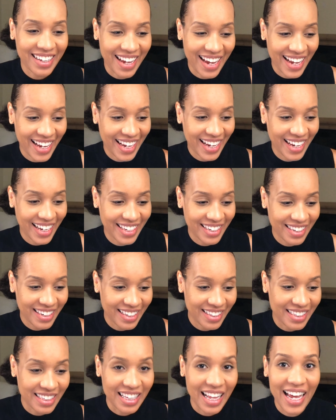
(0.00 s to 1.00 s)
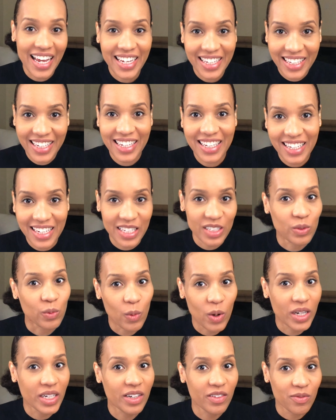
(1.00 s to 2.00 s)
and The Lion King is
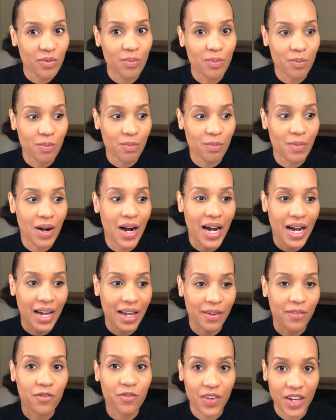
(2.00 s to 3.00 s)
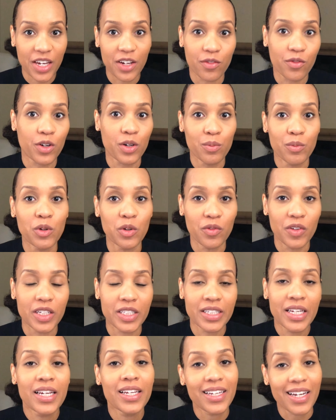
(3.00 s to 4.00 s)
one of my favorite
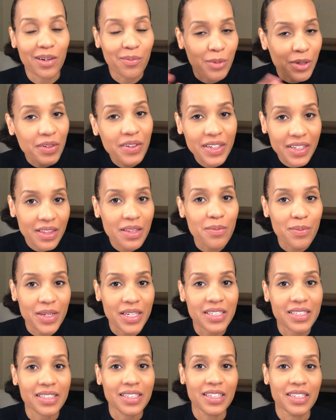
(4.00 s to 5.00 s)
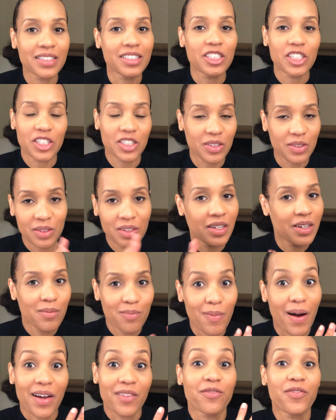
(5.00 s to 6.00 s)
movies. Now, Beauty and the Beast is just
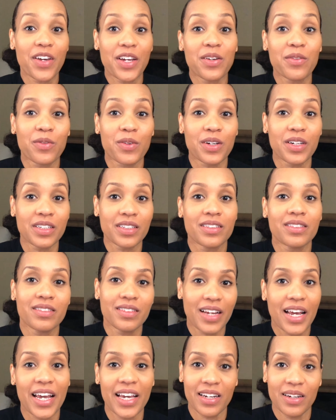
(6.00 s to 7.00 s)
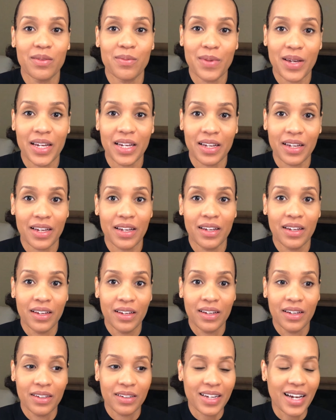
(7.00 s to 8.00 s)
my favorite anime,
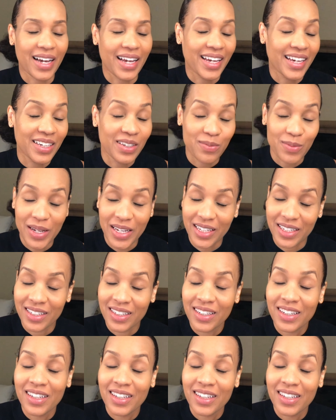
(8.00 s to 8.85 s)
not anime.